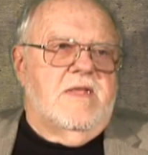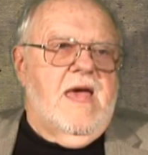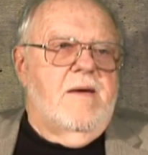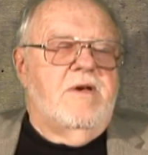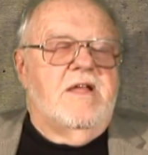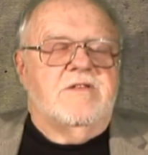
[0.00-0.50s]

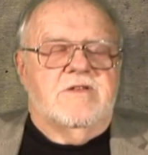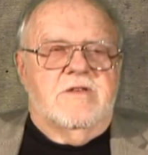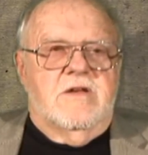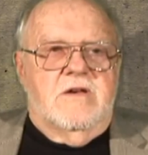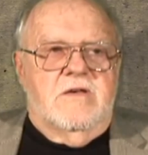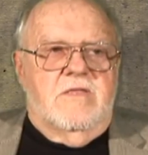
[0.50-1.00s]
damage
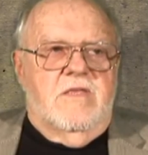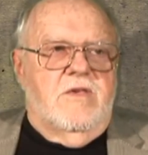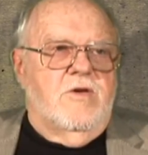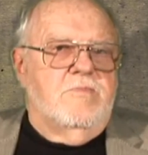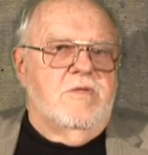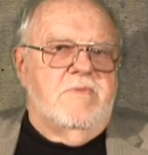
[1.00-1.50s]
the
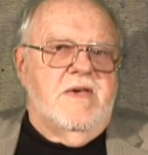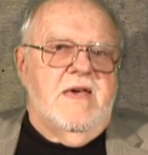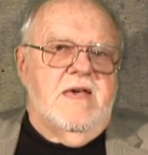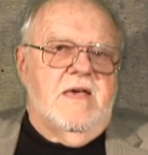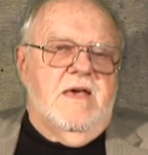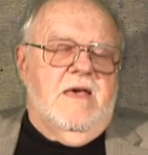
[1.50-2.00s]
human
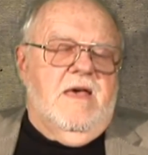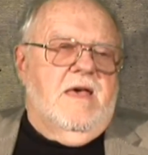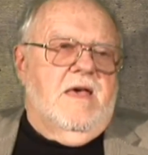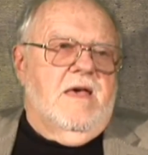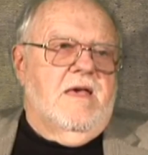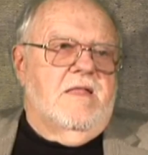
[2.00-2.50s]
being
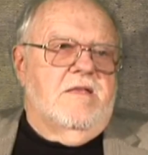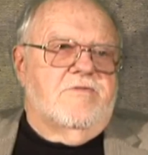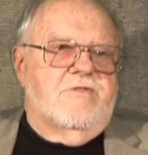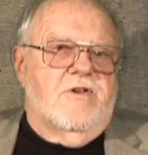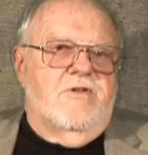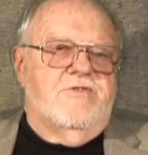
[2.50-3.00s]

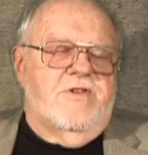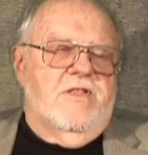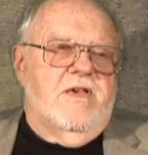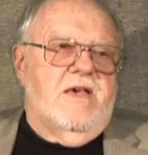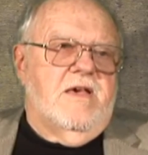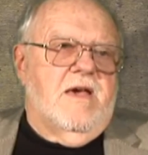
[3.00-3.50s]

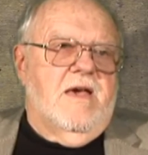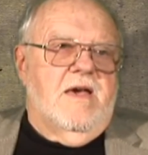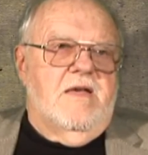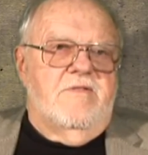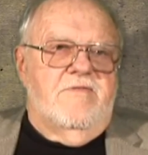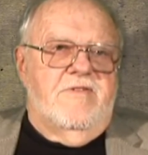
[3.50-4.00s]
socially
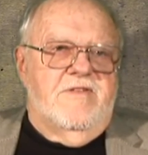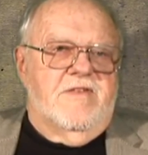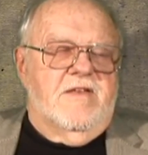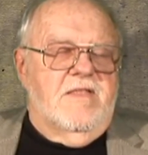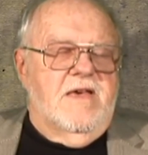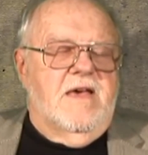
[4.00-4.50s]
and
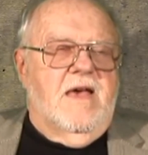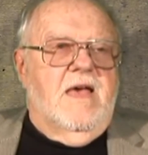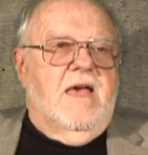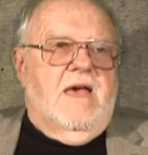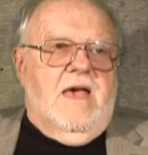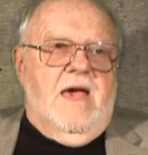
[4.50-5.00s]
physically
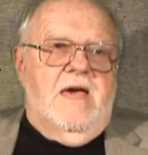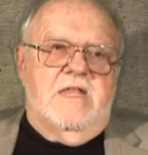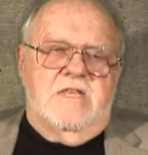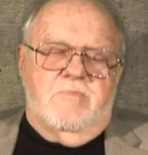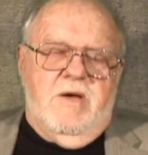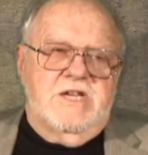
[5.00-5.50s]
and
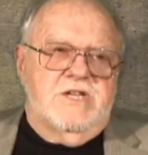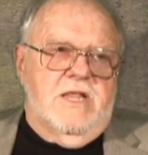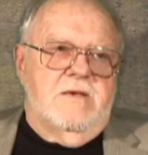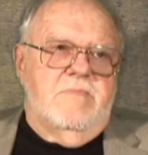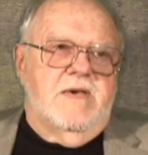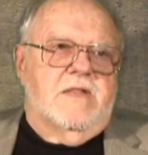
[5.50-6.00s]

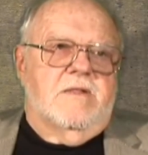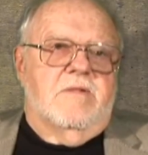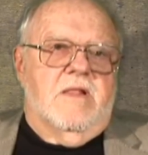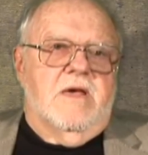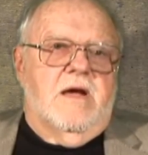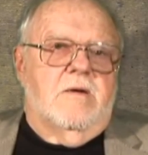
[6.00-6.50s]
especially mentally.